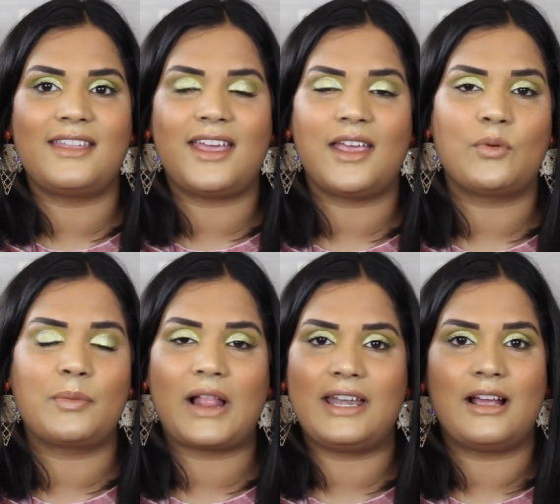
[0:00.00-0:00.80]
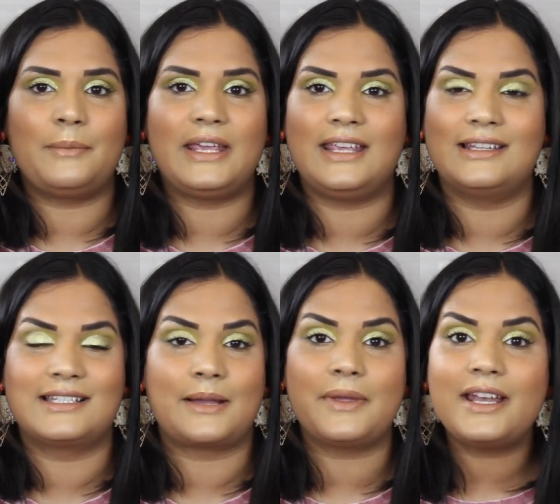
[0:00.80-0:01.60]
they were planning on picking
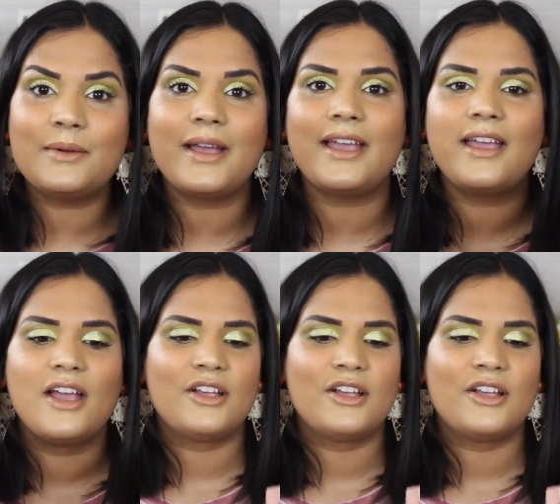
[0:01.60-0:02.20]
this up anyway,